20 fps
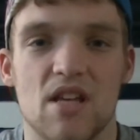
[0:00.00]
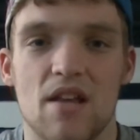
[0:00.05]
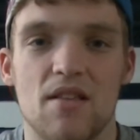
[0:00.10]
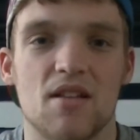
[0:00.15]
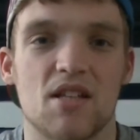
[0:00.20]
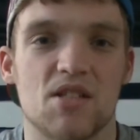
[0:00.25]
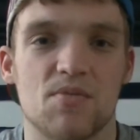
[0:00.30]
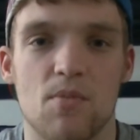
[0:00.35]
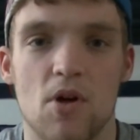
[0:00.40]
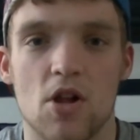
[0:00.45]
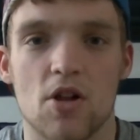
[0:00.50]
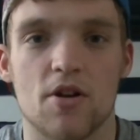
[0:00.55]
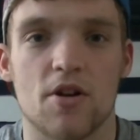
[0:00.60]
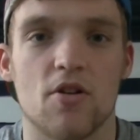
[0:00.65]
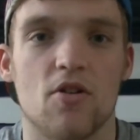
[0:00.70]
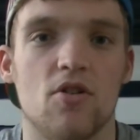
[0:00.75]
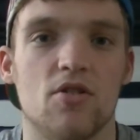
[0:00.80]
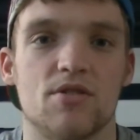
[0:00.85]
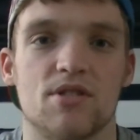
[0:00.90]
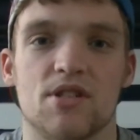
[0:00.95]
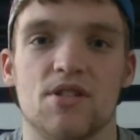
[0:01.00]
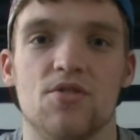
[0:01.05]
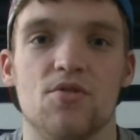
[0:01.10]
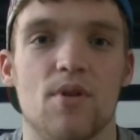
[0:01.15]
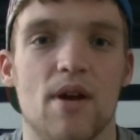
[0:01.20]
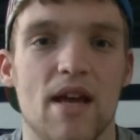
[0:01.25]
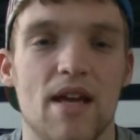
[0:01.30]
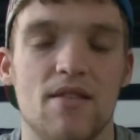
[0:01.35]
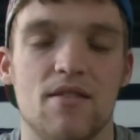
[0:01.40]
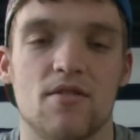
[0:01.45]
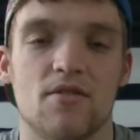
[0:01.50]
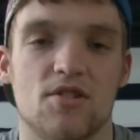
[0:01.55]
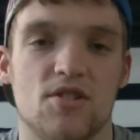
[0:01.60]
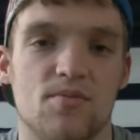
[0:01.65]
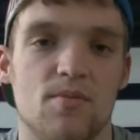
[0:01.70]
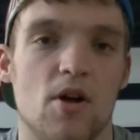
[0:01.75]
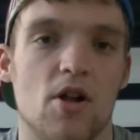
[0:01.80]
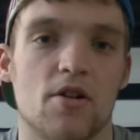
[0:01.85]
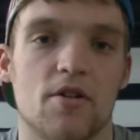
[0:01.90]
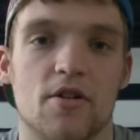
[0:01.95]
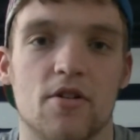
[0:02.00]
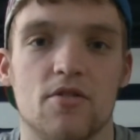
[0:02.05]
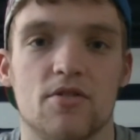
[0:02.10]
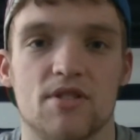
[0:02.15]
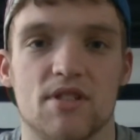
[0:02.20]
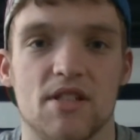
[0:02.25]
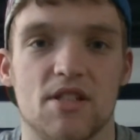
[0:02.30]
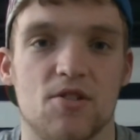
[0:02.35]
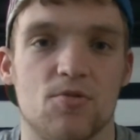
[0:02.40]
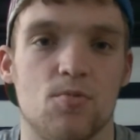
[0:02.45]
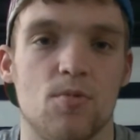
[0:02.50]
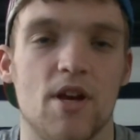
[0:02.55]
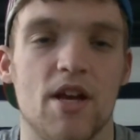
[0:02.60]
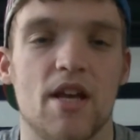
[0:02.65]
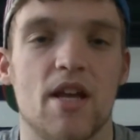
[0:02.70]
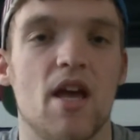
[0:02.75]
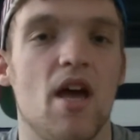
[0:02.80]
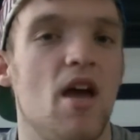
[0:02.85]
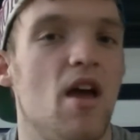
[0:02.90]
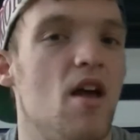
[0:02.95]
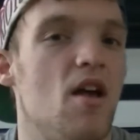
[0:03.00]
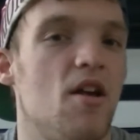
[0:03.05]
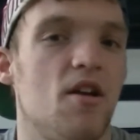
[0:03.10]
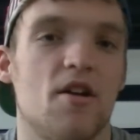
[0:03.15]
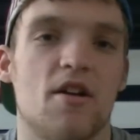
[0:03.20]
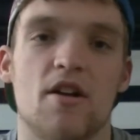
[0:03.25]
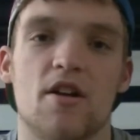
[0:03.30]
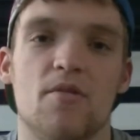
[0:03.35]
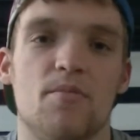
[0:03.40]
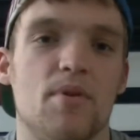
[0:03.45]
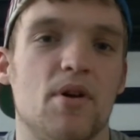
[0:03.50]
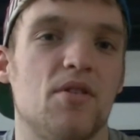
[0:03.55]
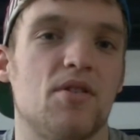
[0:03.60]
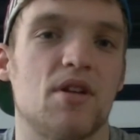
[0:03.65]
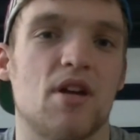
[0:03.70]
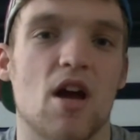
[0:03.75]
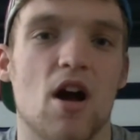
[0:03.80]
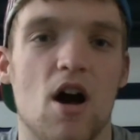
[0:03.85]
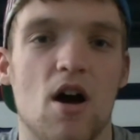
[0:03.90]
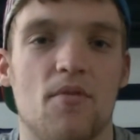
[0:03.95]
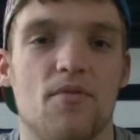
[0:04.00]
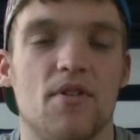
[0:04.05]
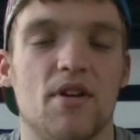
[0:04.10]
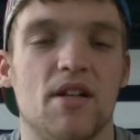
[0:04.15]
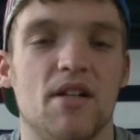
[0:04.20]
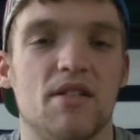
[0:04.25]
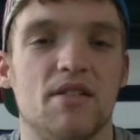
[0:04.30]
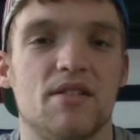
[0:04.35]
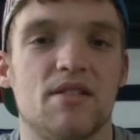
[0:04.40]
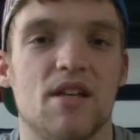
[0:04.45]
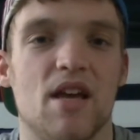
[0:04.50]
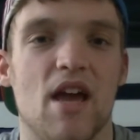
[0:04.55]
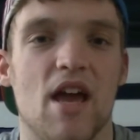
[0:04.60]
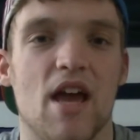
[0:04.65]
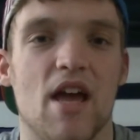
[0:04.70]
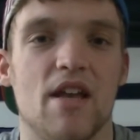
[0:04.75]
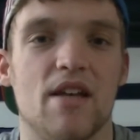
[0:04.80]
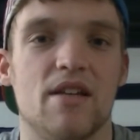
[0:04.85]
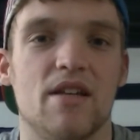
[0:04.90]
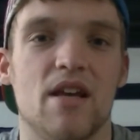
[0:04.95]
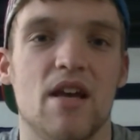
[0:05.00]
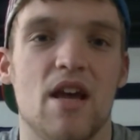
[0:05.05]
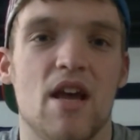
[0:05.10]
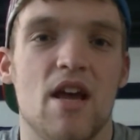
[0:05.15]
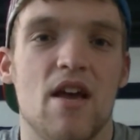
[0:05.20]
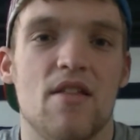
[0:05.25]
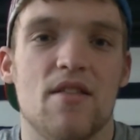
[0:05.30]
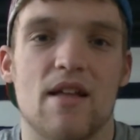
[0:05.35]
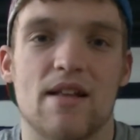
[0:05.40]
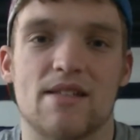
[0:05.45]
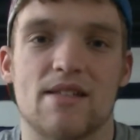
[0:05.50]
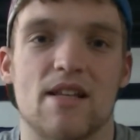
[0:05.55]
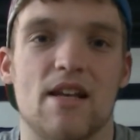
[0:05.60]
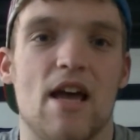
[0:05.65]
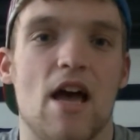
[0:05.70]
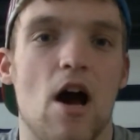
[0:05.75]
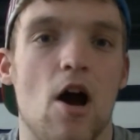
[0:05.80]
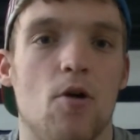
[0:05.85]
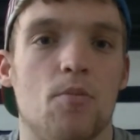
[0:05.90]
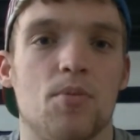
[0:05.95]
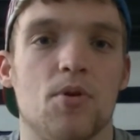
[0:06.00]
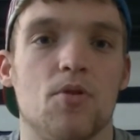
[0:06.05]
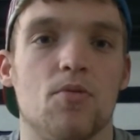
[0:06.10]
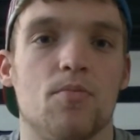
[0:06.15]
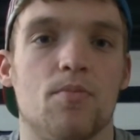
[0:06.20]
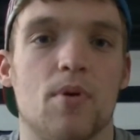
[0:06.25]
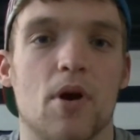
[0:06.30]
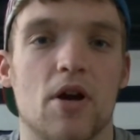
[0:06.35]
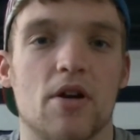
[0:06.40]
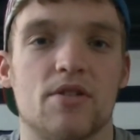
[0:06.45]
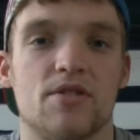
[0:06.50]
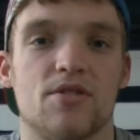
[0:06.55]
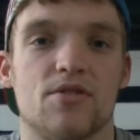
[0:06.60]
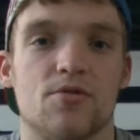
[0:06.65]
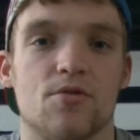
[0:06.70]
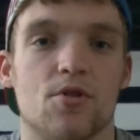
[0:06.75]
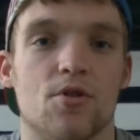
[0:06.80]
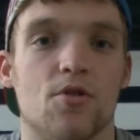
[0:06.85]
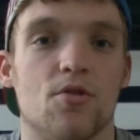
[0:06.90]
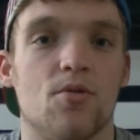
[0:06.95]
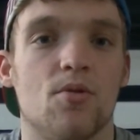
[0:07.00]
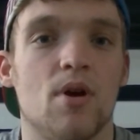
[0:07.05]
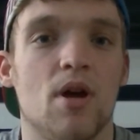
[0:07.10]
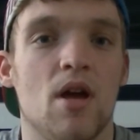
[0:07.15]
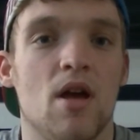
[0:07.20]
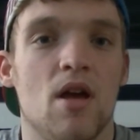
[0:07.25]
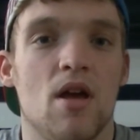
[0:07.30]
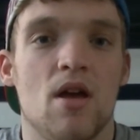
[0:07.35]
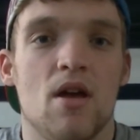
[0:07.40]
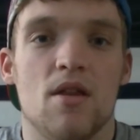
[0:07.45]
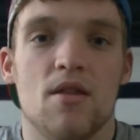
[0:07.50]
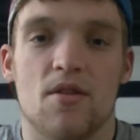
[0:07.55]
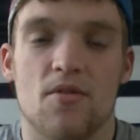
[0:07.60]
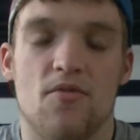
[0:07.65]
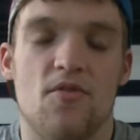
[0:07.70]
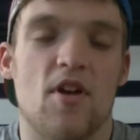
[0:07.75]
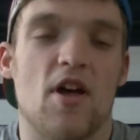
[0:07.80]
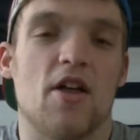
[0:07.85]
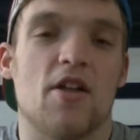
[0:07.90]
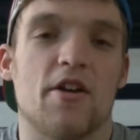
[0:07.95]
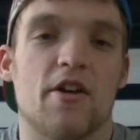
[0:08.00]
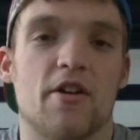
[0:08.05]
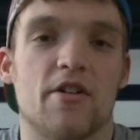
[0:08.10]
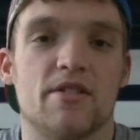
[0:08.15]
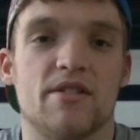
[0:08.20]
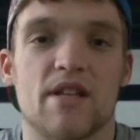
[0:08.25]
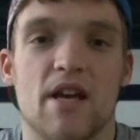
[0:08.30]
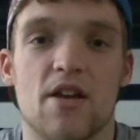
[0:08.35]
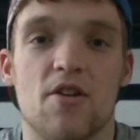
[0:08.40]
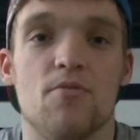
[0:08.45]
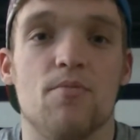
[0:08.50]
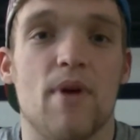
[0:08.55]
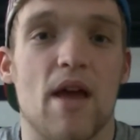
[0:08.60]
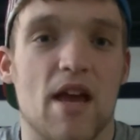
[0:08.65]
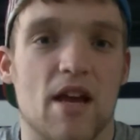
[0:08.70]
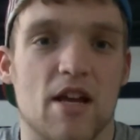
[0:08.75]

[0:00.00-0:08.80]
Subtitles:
smaller goals and you hit those smaller goals each week, you're going to build the confidence, and that's going to help you burst through the failures that you may